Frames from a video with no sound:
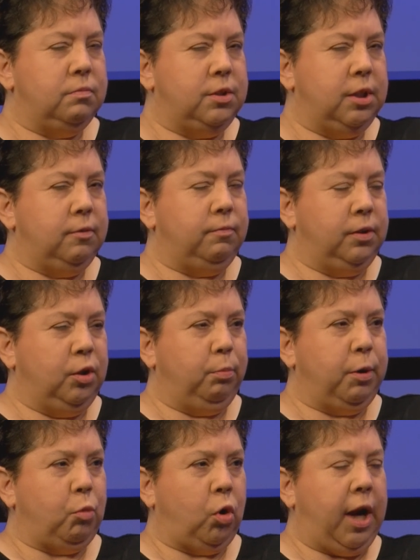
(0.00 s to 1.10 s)
did a little
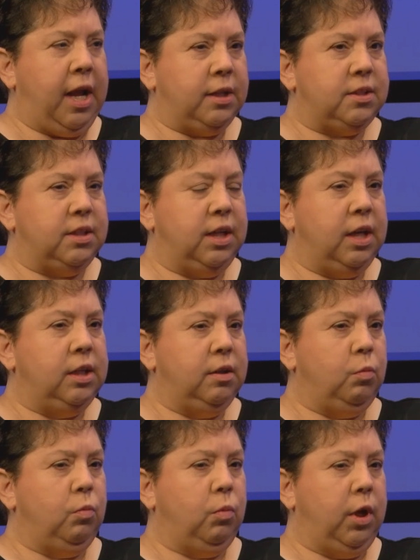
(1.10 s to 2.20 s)
bit more acting,
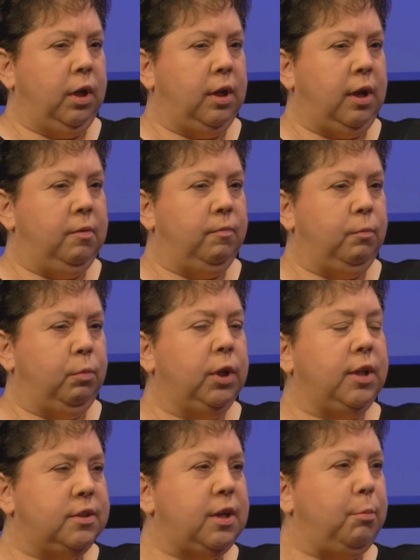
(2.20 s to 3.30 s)
and I
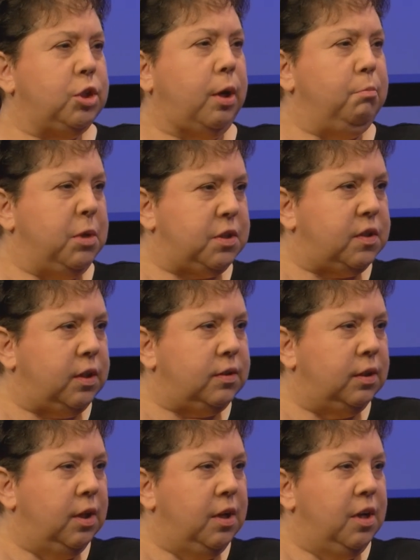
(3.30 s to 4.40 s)
realized how much I missed it.
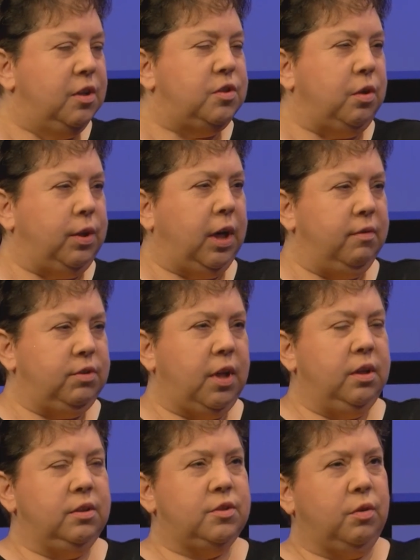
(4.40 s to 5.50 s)
So then I've
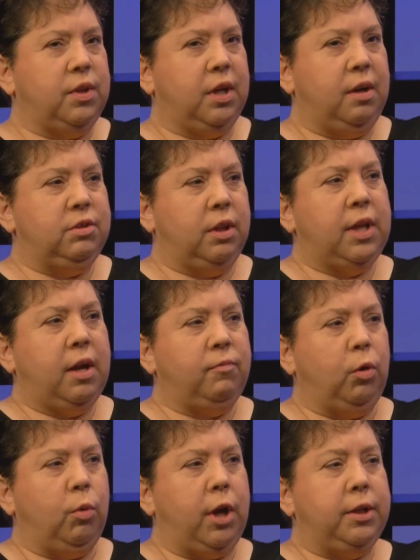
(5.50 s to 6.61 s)
done that
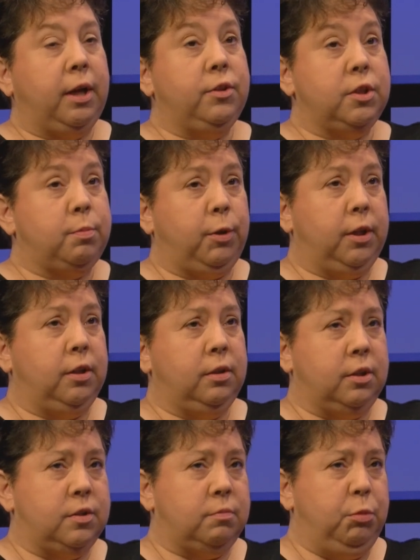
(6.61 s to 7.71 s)
for a while. Now
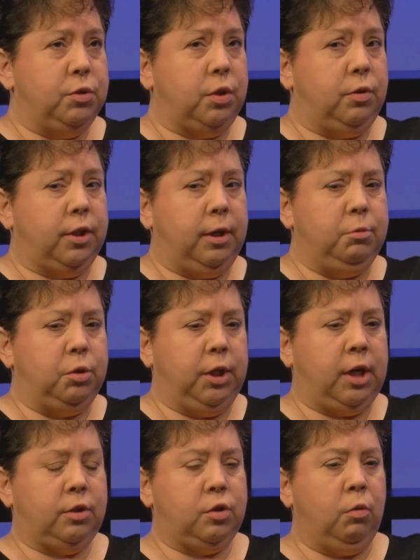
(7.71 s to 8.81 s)
this musical that I'm doing in
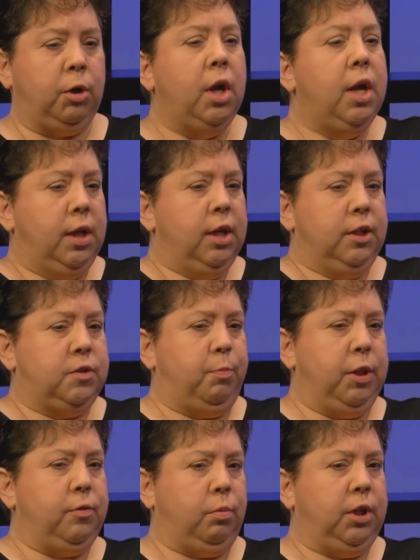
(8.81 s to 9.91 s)
October, it's
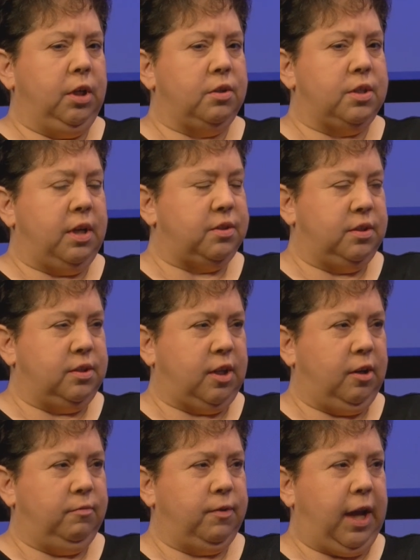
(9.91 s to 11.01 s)
been 3 years now since
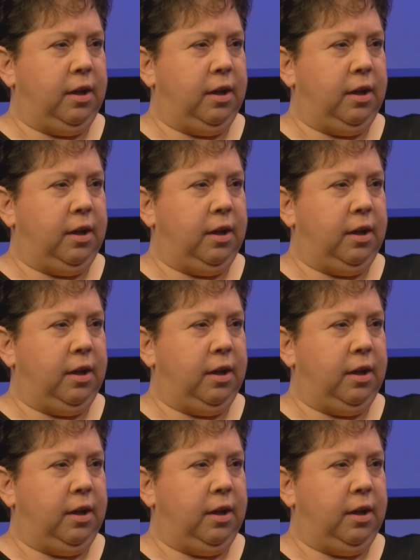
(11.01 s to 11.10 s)
I've